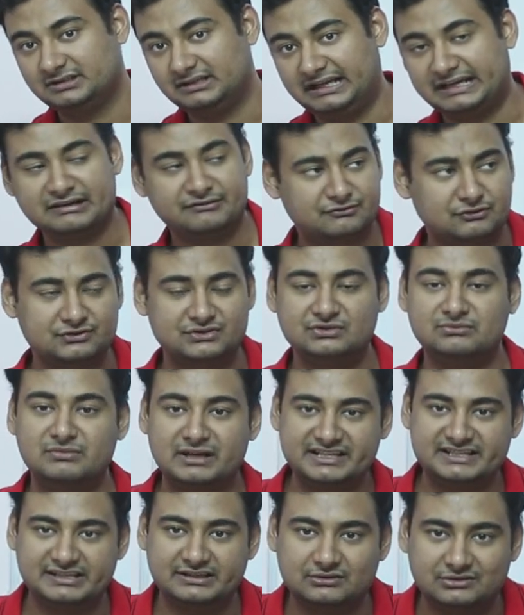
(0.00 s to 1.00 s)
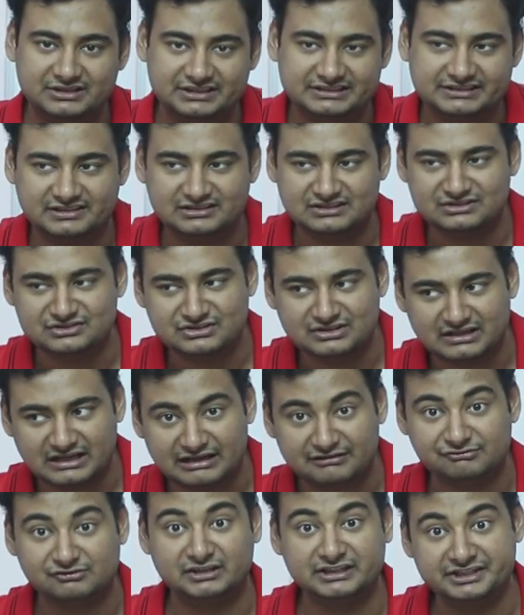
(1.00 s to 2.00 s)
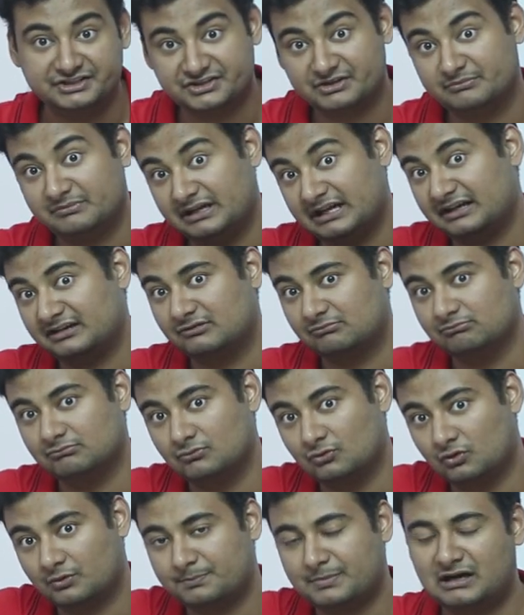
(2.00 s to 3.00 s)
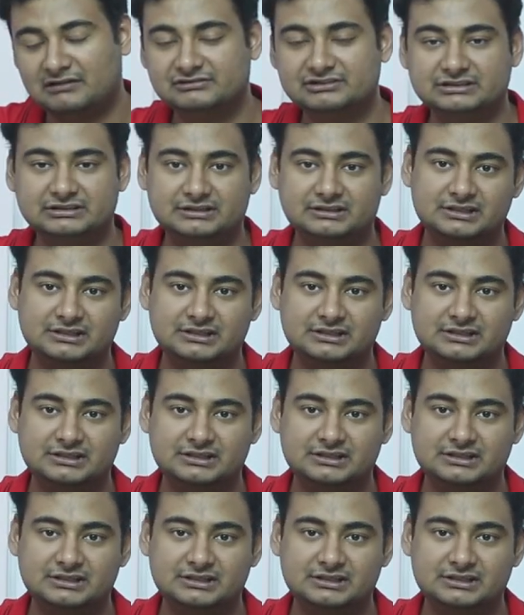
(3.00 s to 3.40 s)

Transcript: like of course you might say okay this engine f1 engine may have more power